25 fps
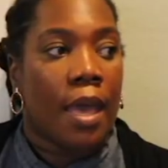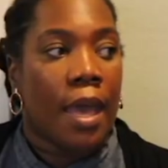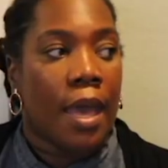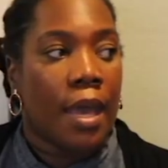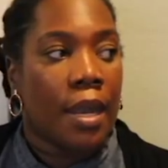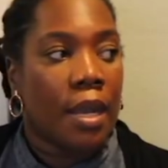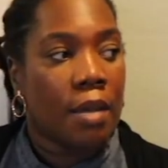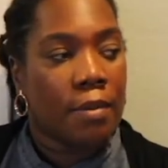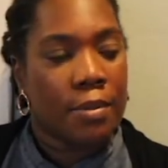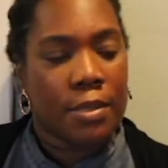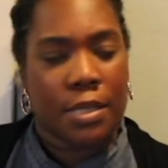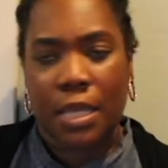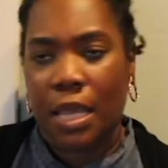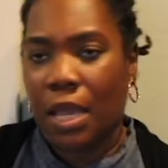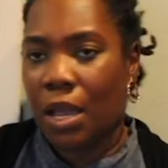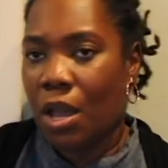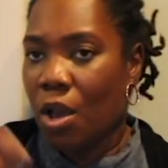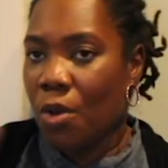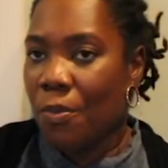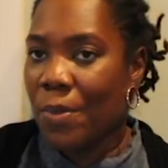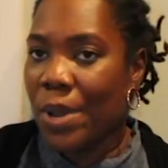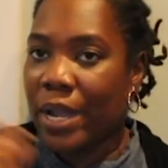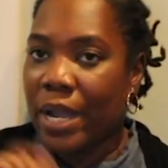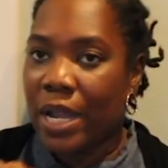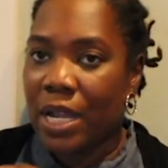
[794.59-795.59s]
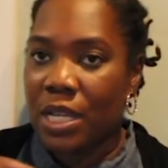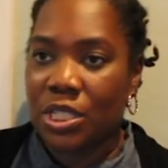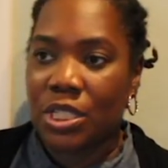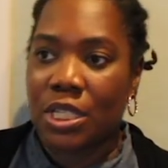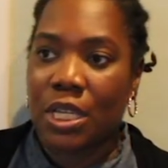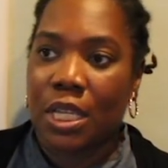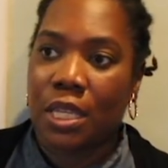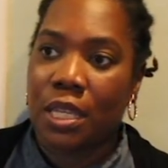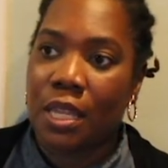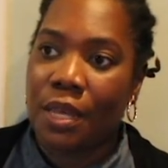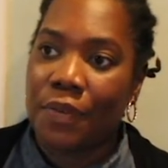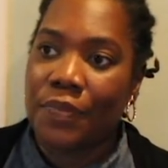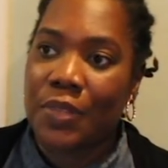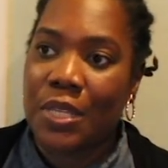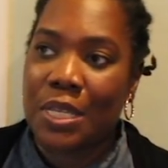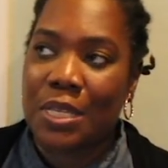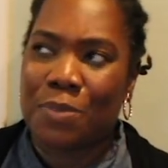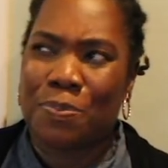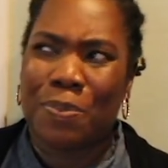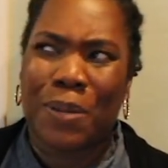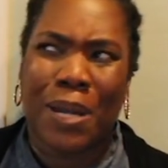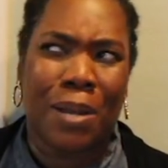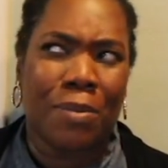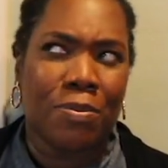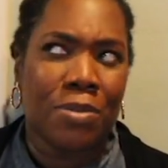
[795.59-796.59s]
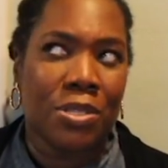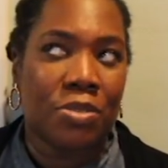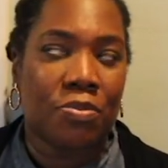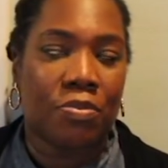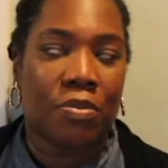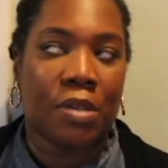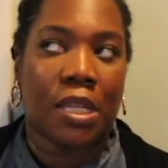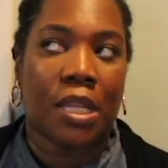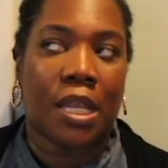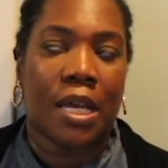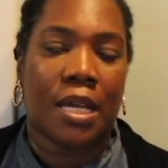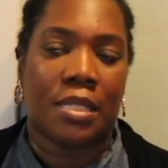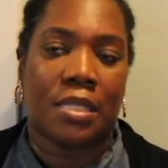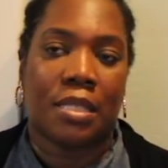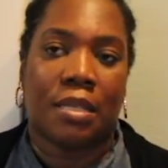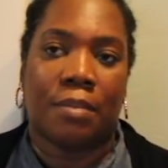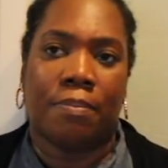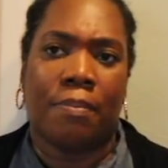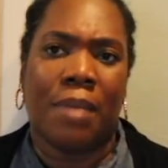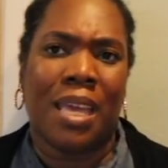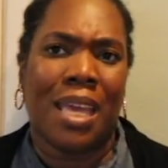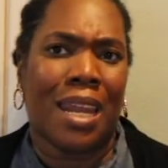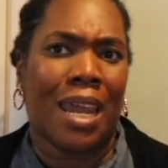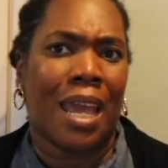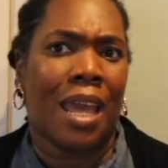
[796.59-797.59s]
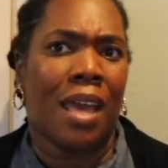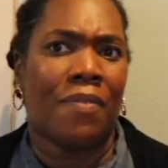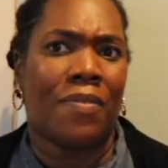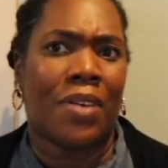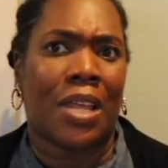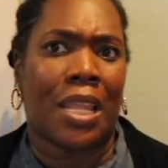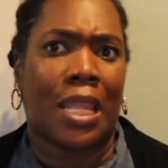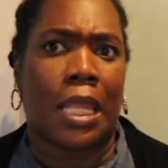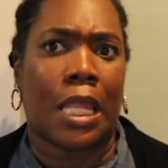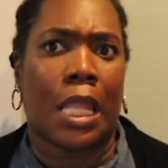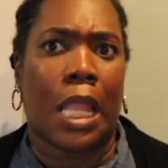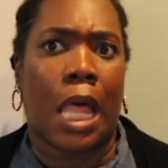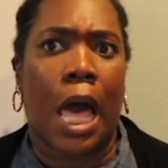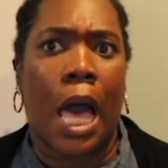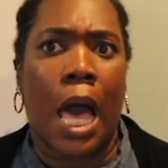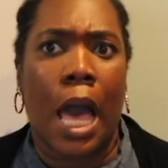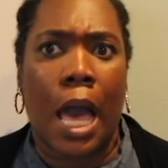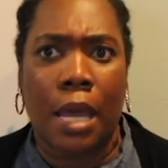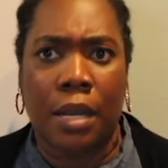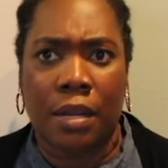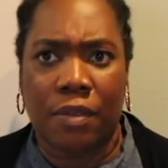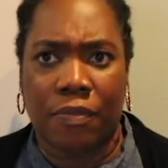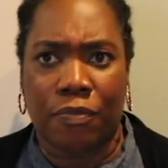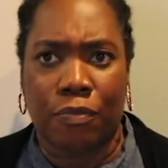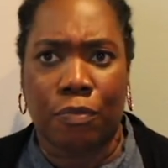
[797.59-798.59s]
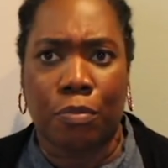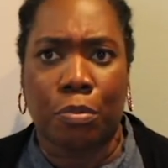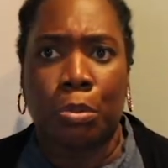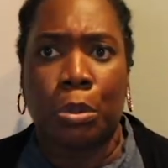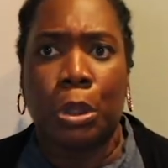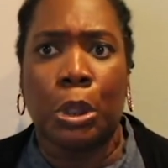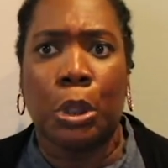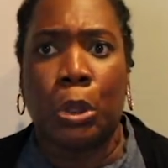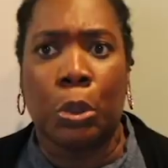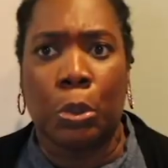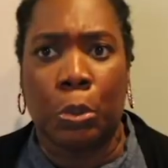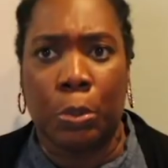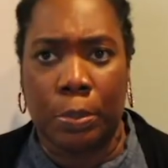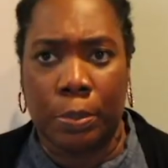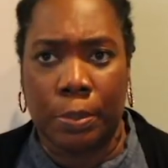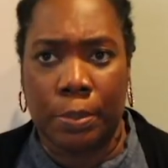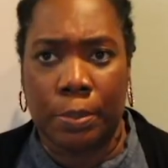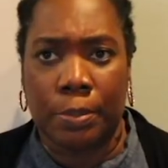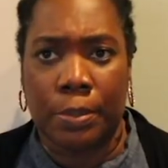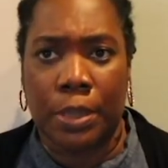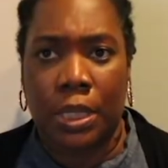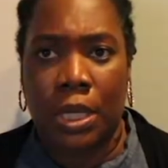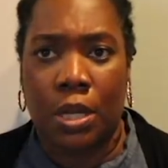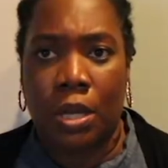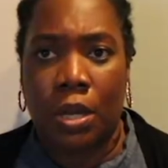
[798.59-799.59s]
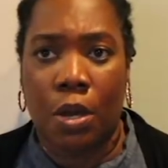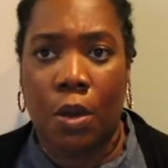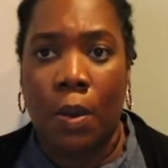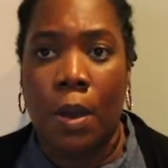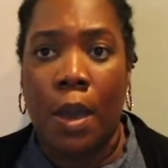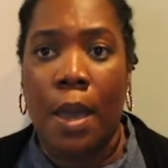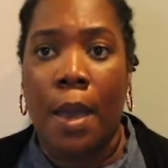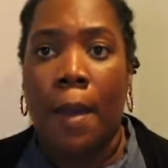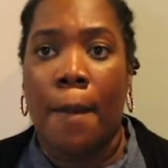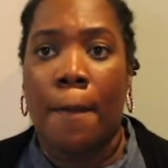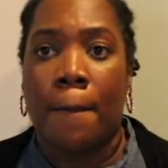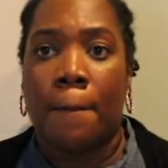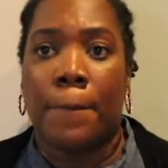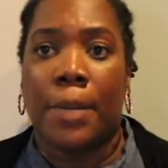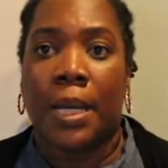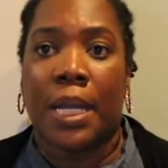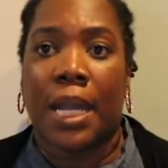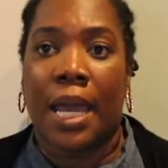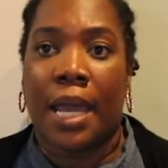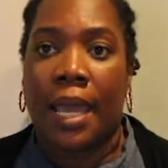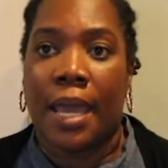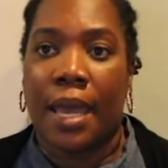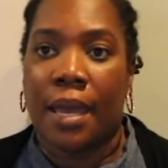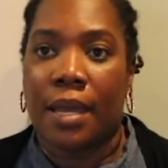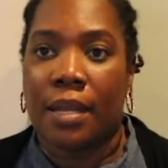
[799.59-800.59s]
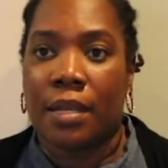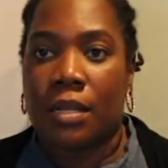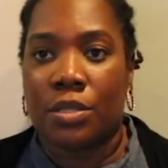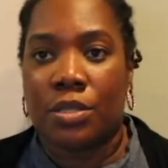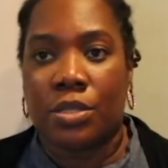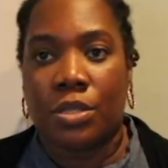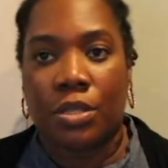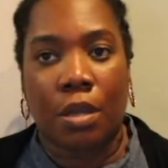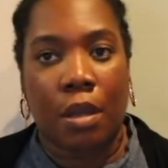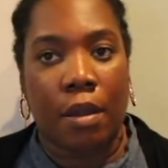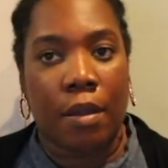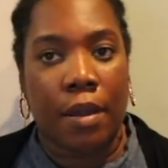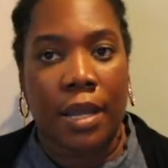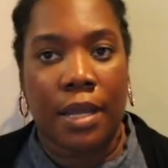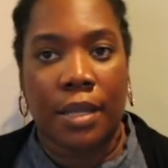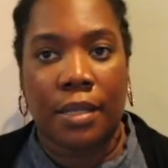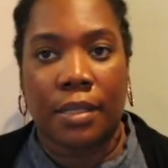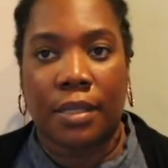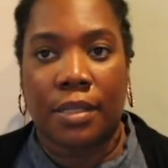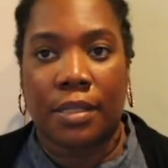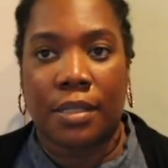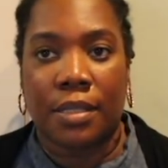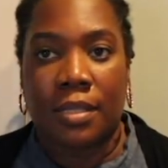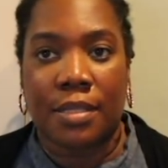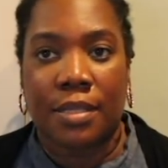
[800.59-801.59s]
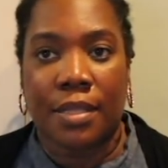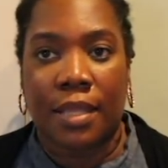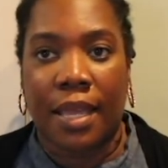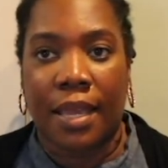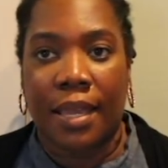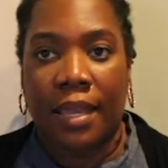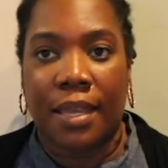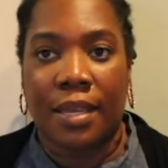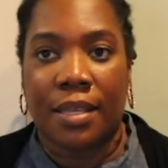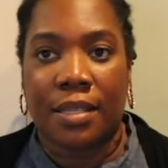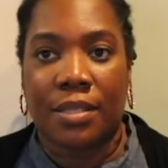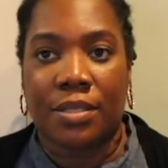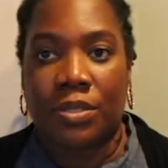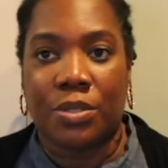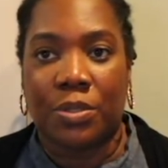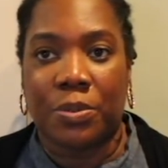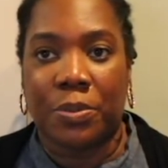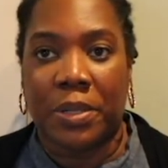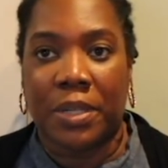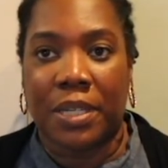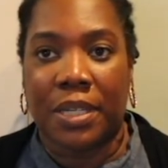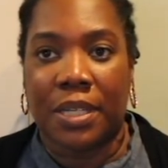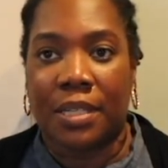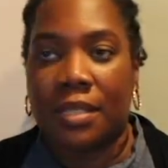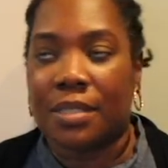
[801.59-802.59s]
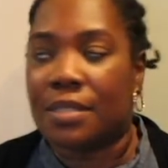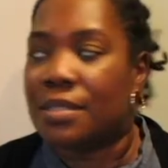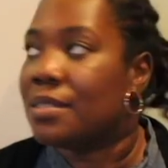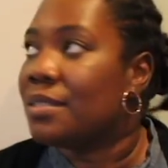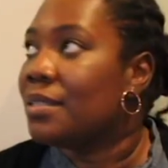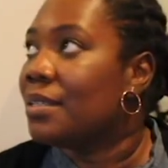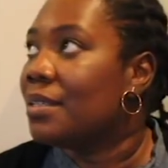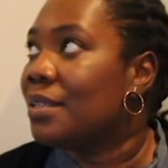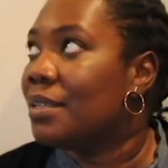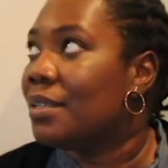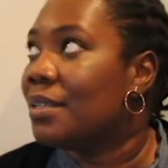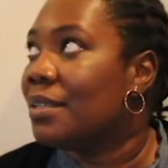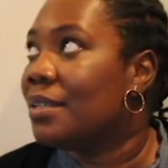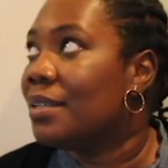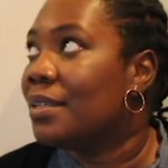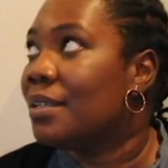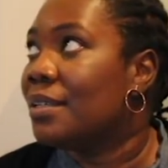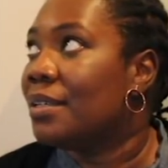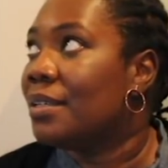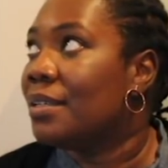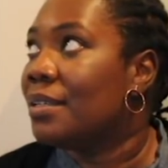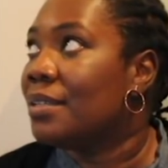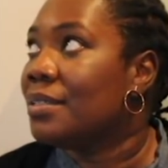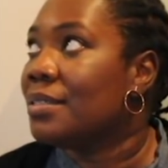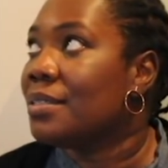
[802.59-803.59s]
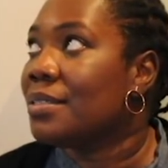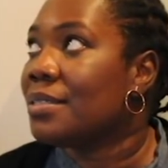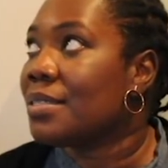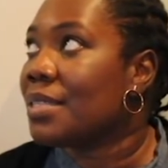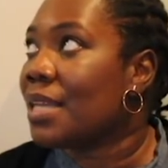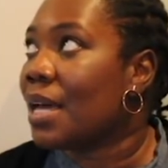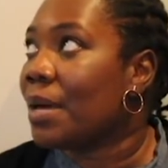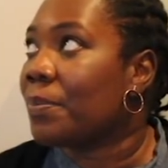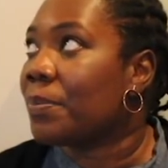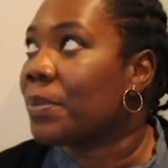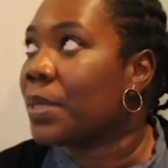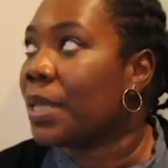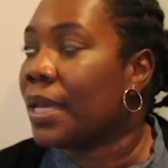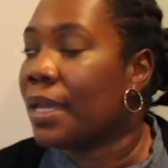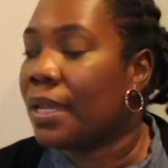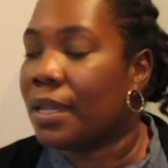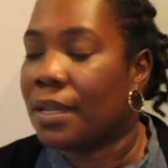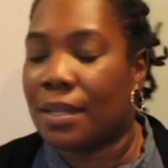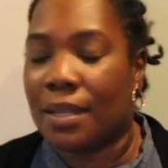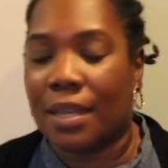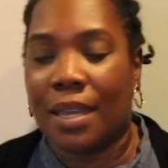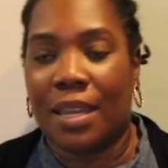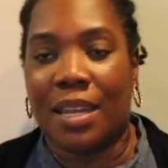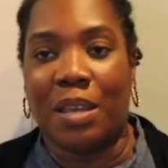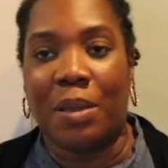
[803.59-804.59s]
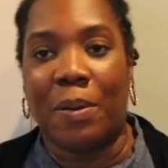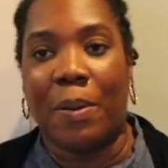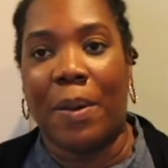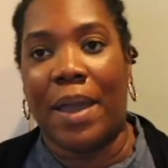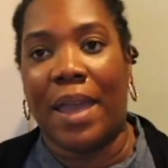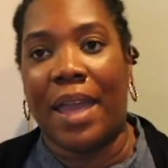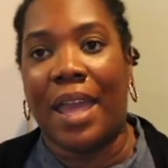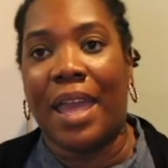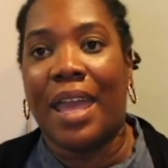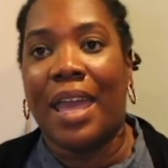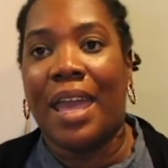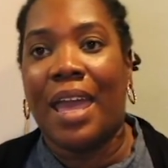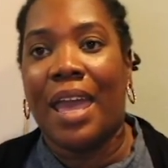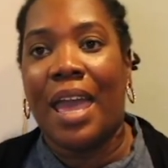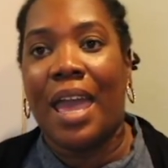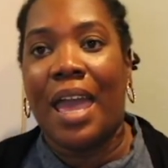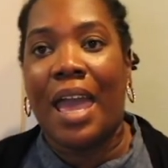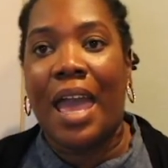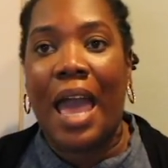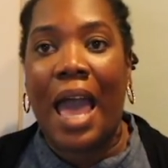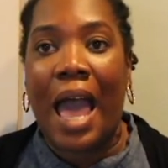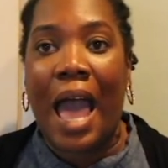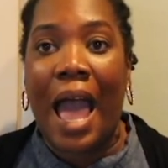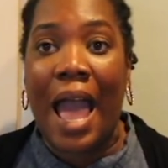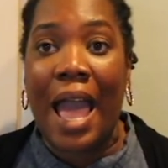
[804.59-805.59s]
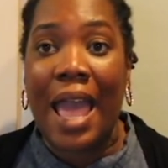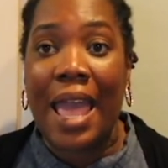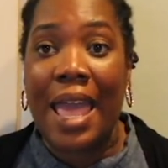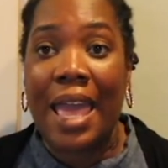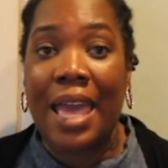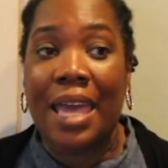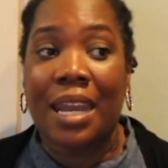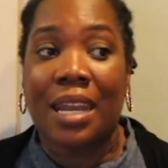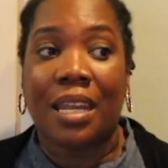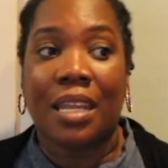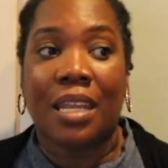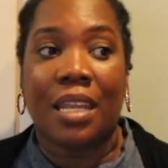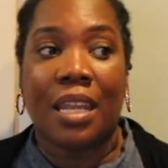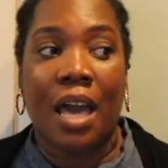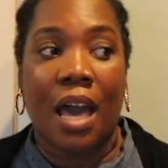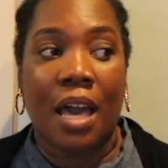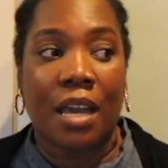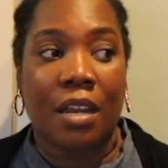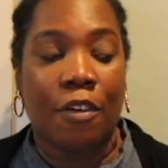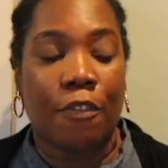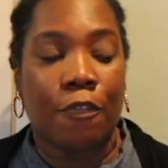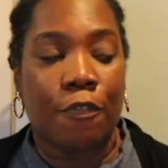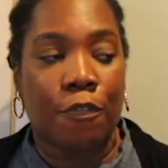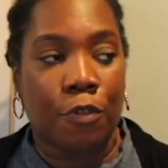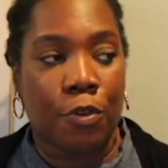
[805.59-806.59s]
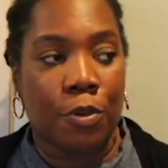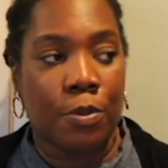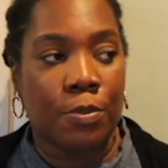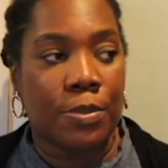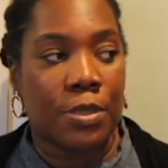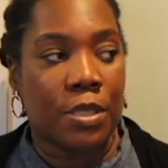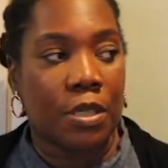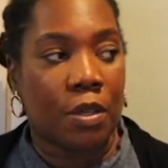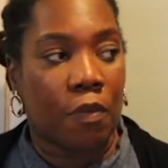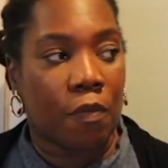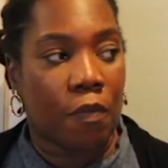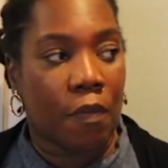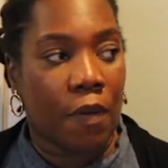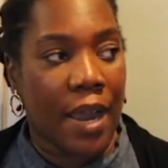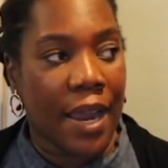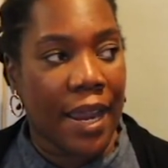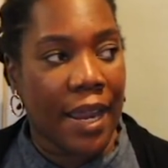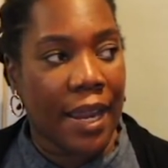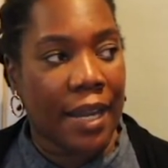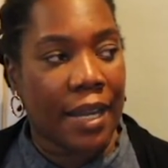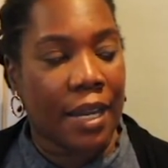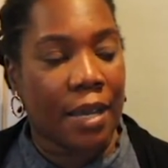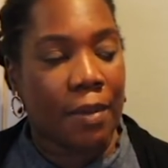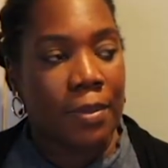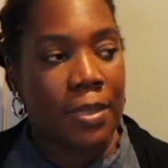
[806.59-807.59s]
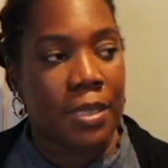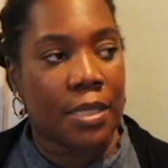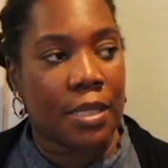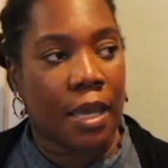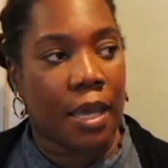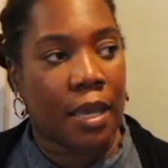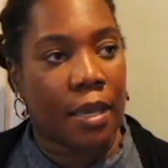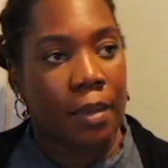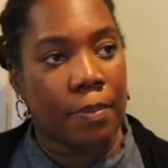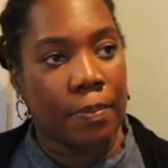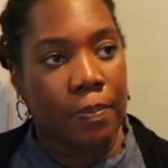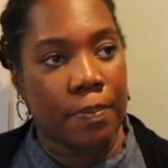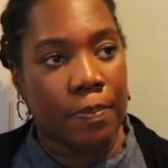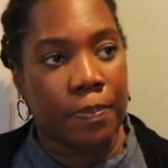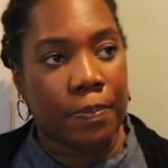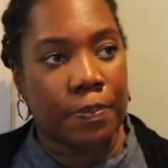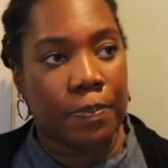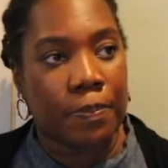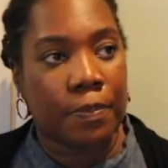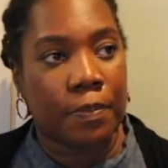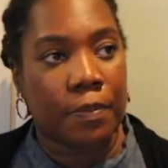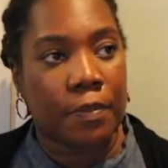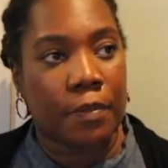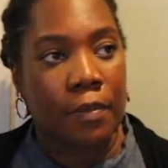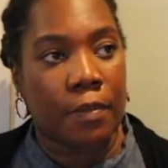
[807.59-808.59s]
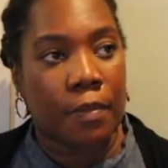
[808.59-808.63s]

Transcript: and I was like, oh my gosh, I love this. But I was realizing, man, I have a lot of room, you know. But I had, sorry that this light is doing this. Stoplight. Anyway, I had a lot of room to write, and I was like, And